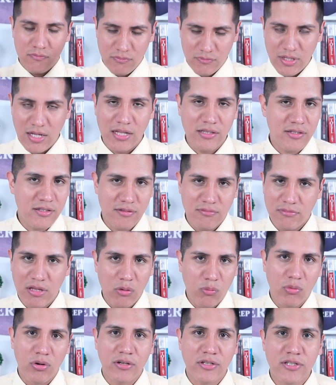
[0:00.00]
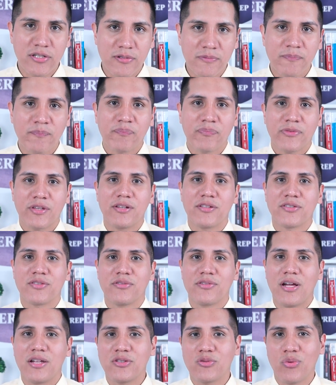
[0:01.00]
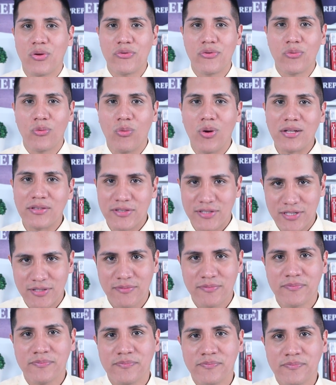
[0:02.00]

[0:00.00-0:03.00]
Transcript: that, that works. Okay, so that's what you want.